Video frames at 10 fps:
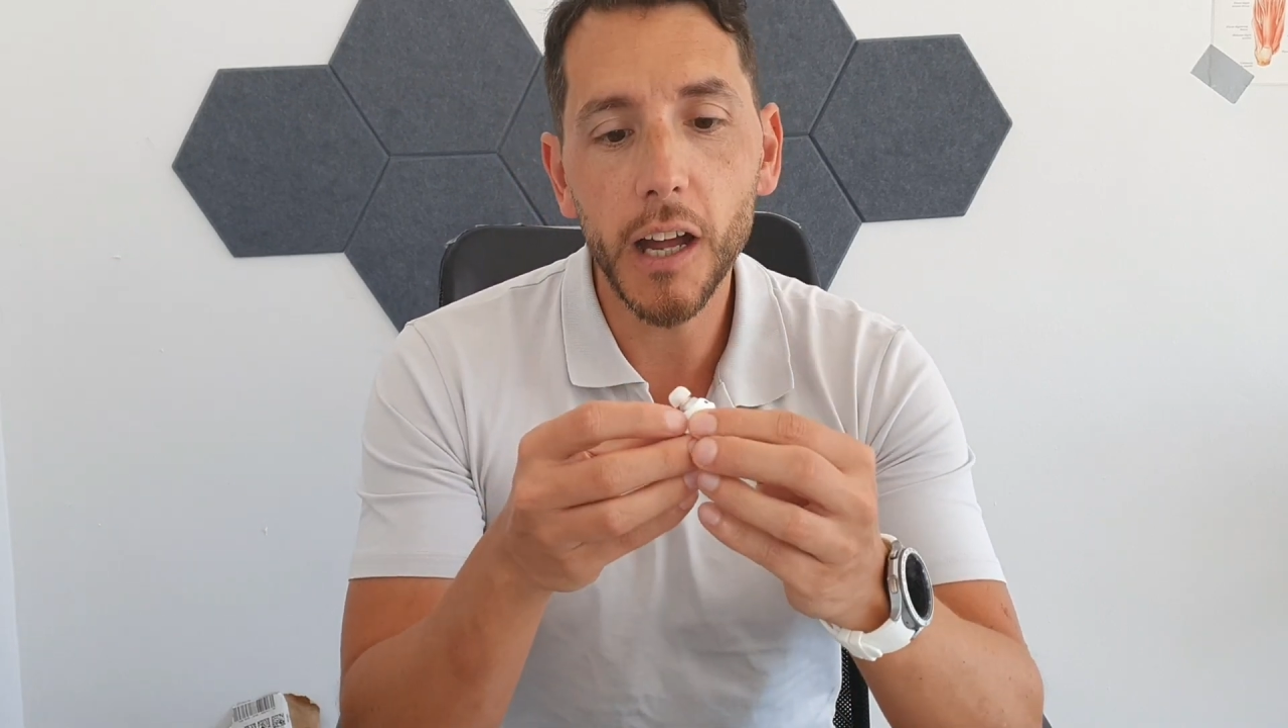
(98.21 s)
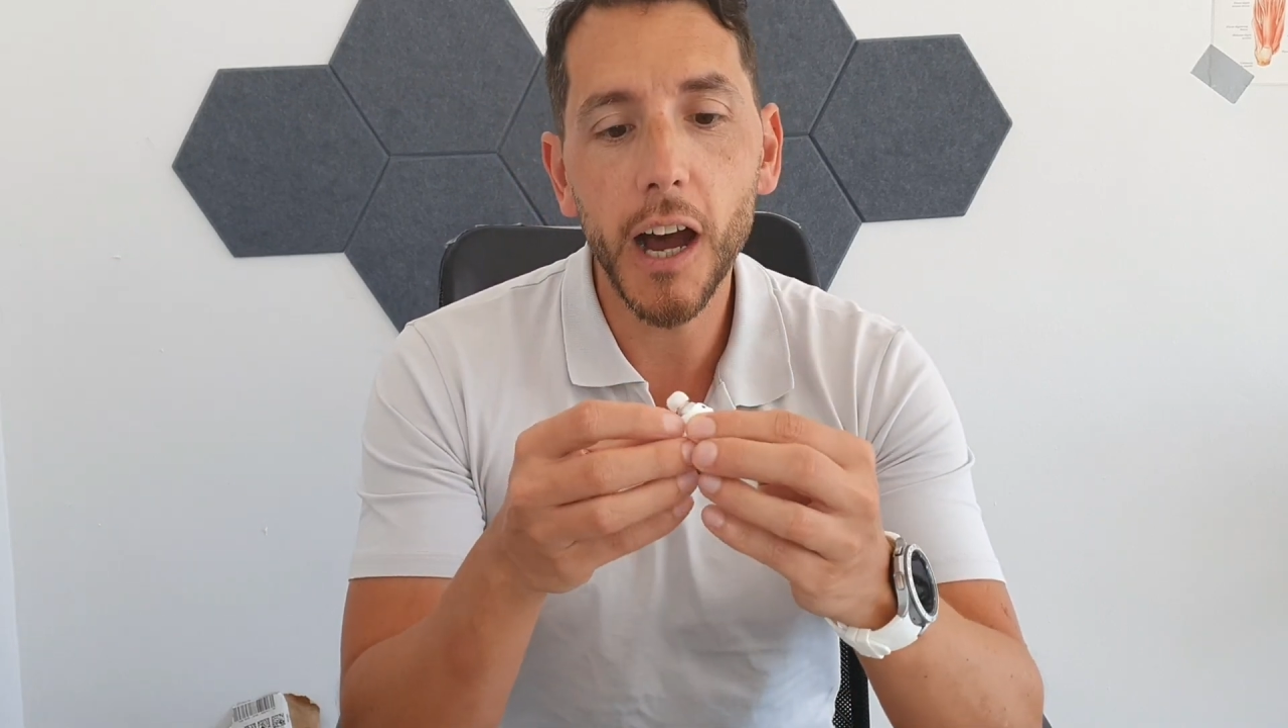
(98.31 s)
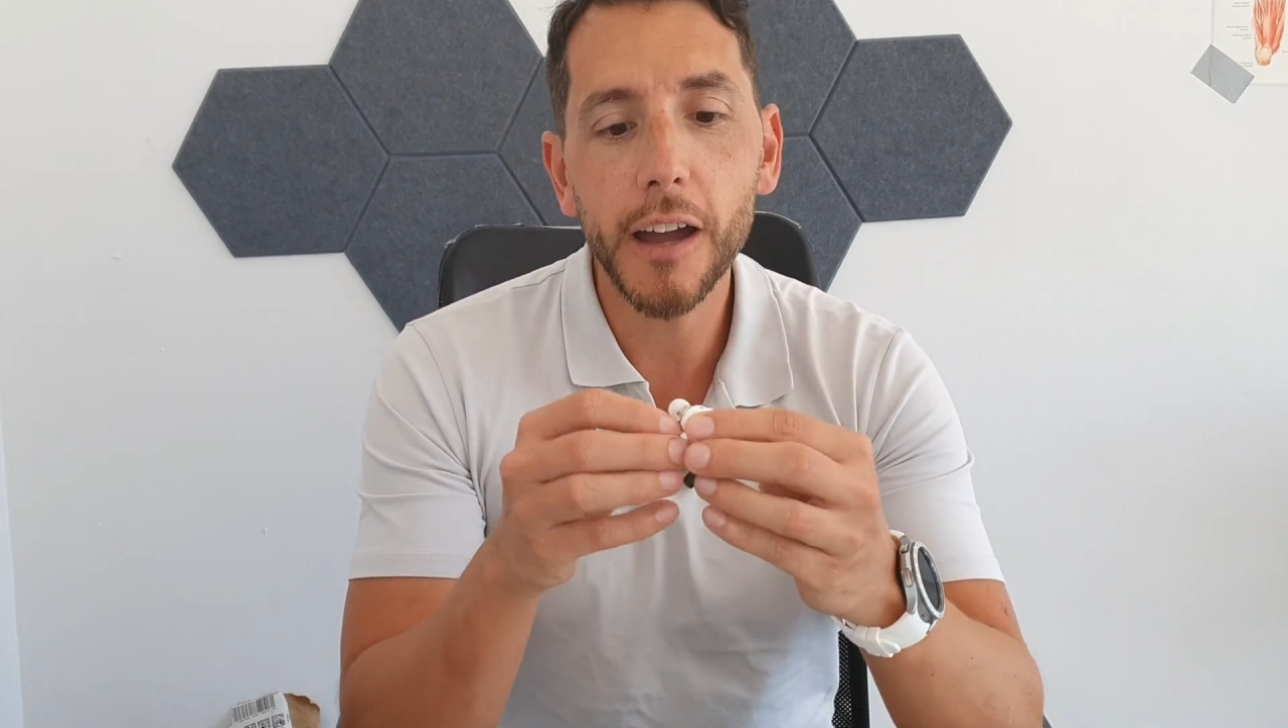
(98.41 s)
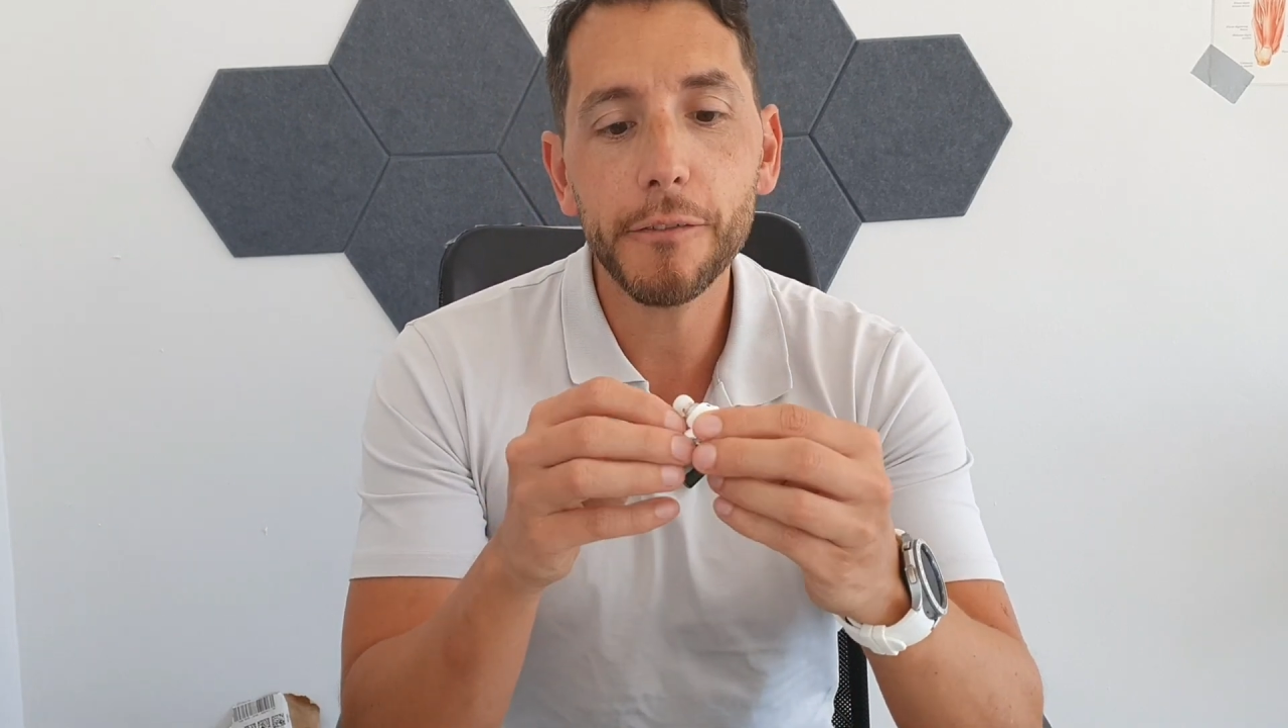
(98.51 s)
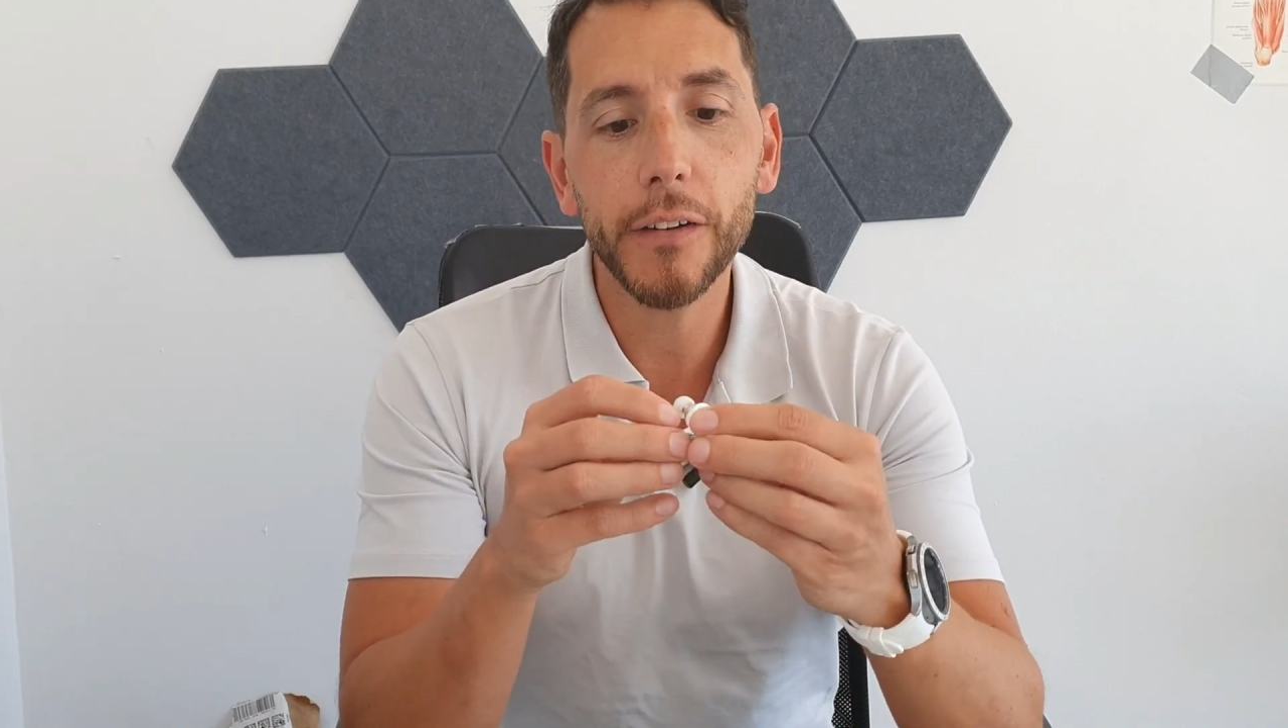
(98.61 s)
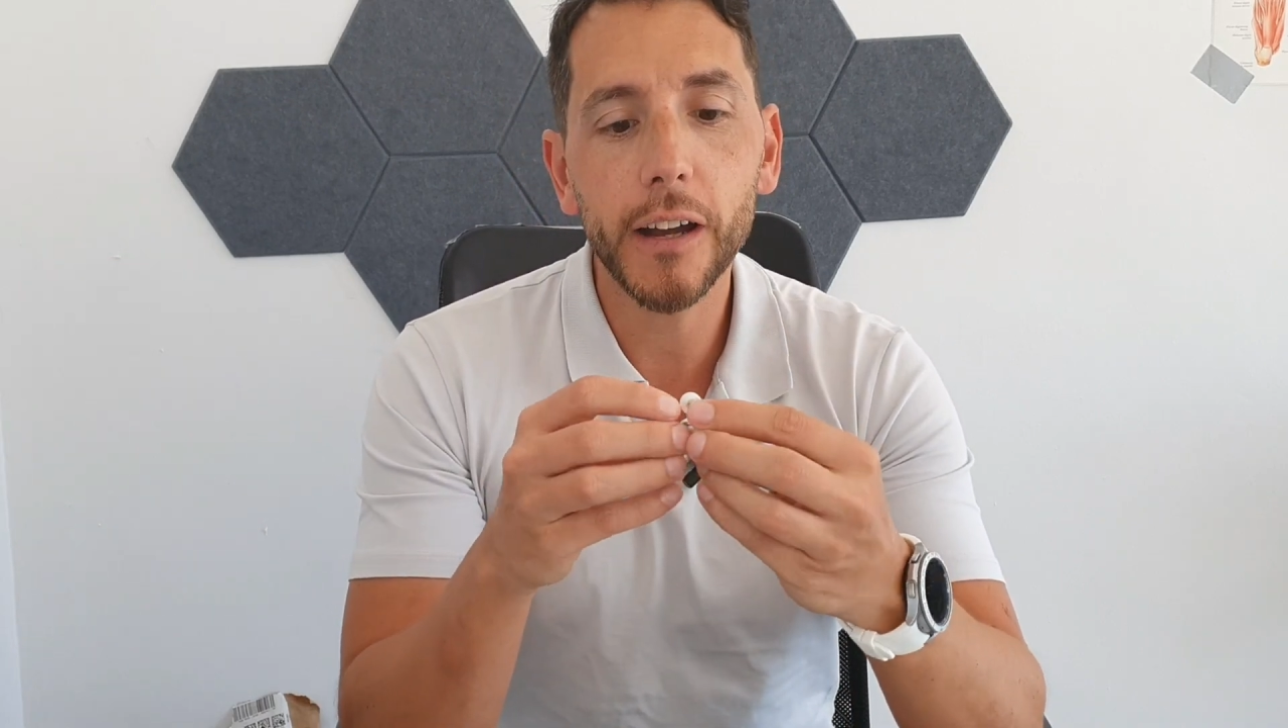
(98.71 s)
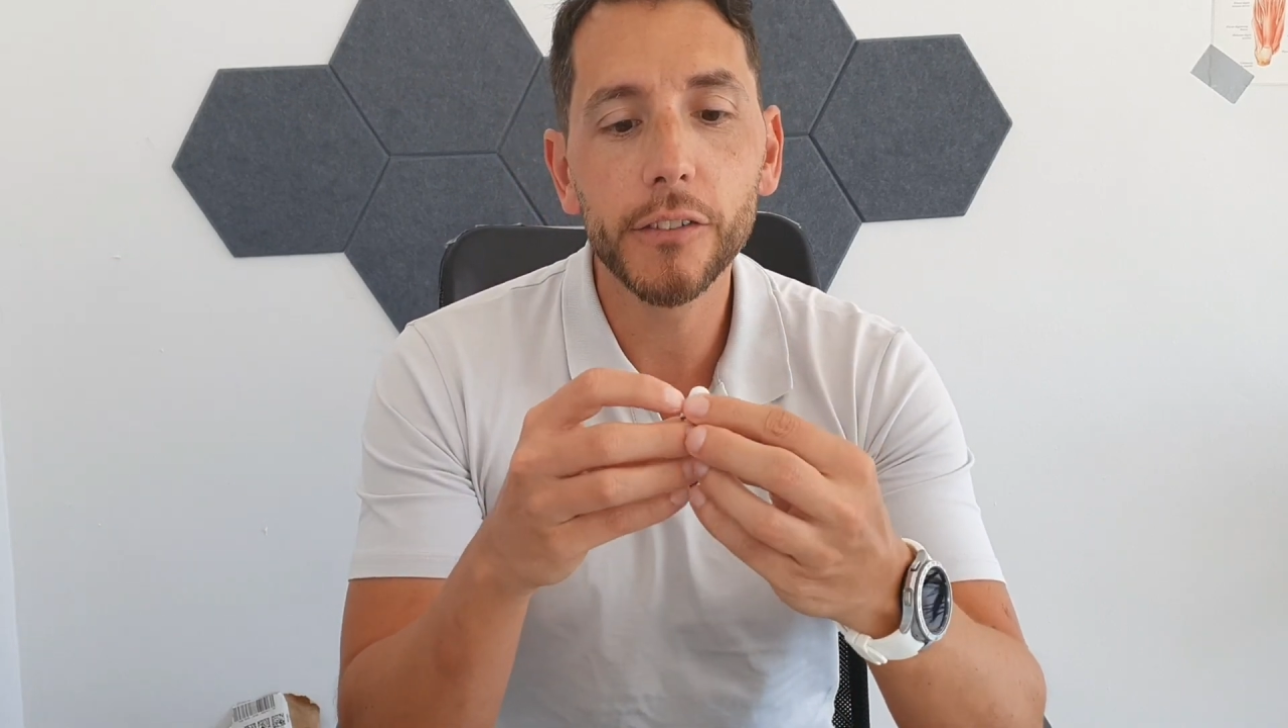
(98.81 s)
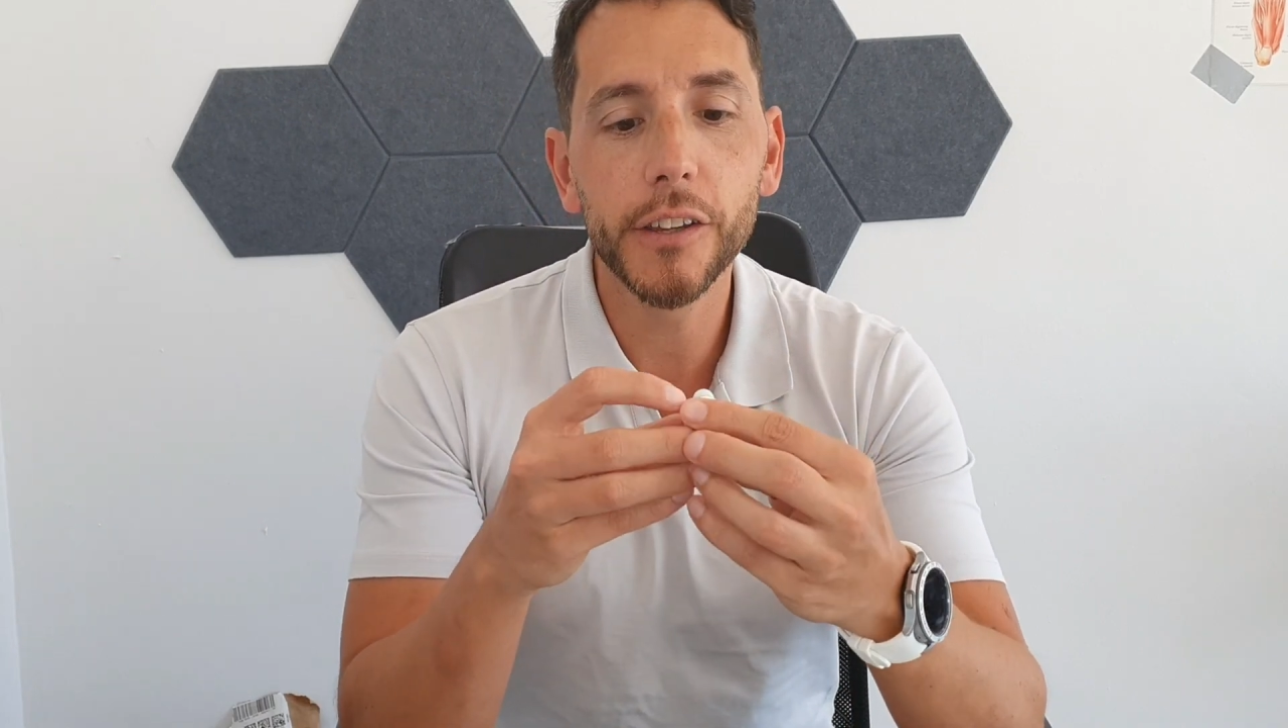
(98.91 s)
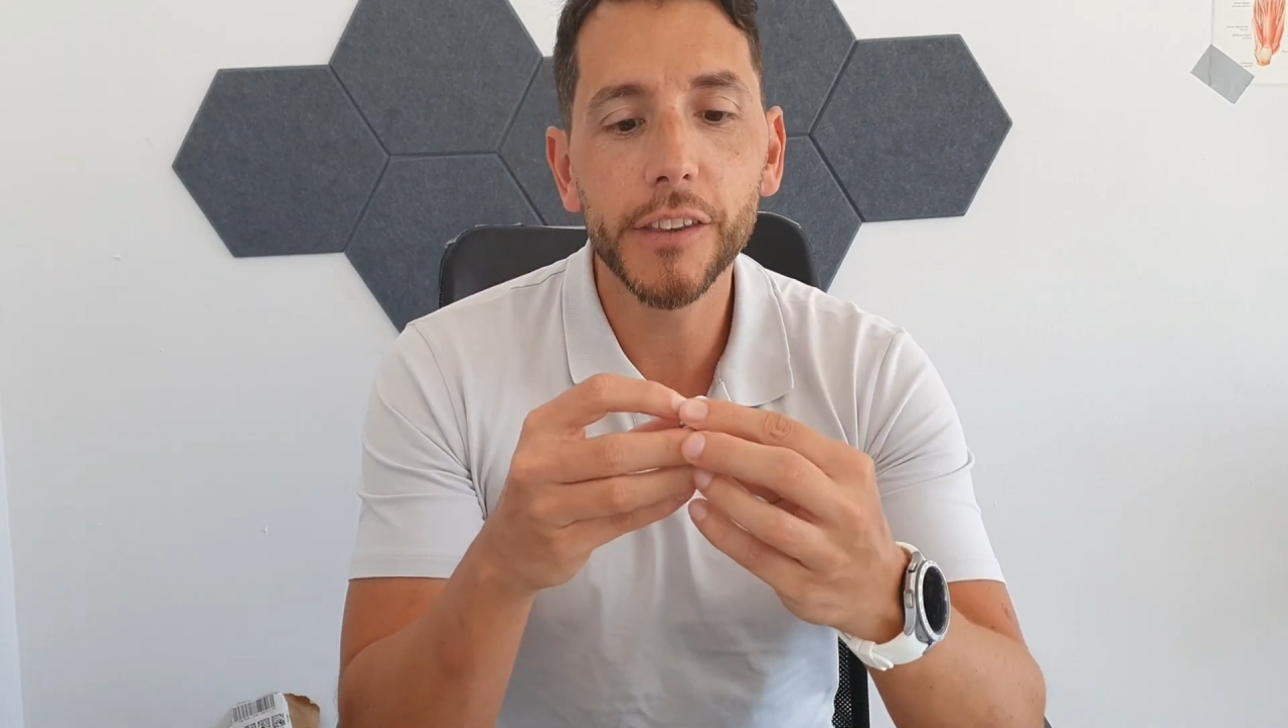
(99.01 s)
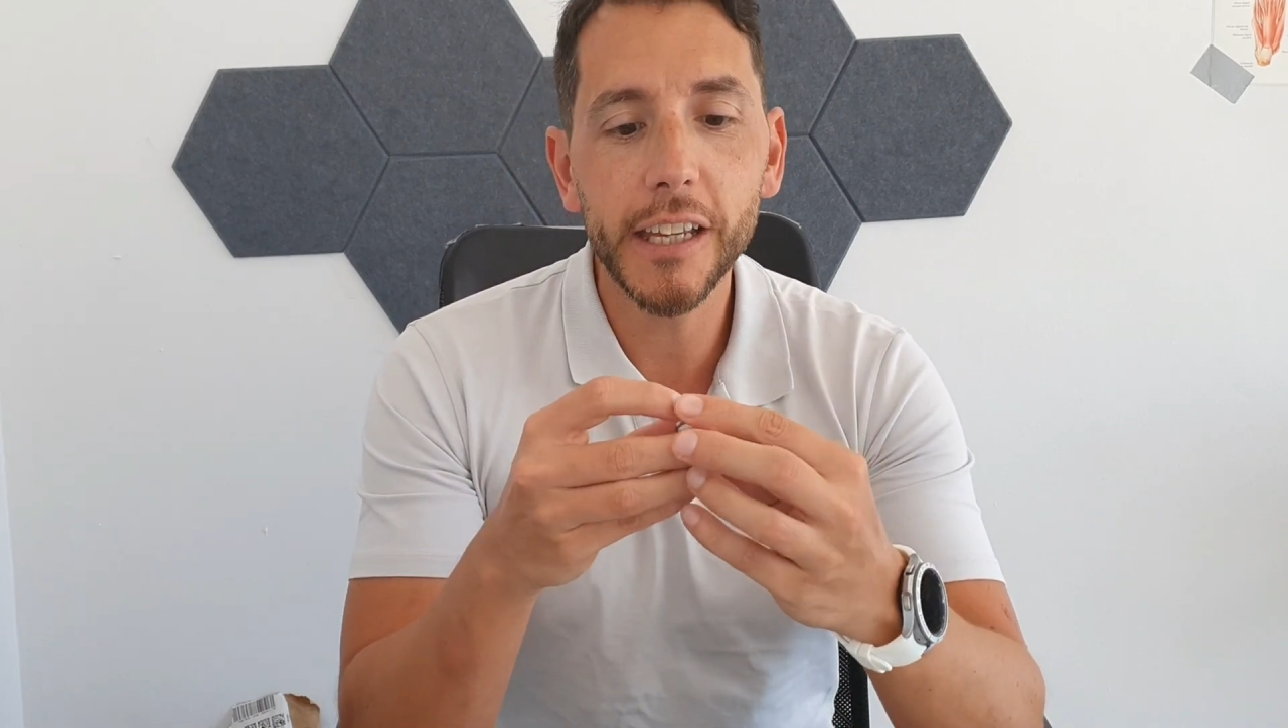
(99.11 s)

I found that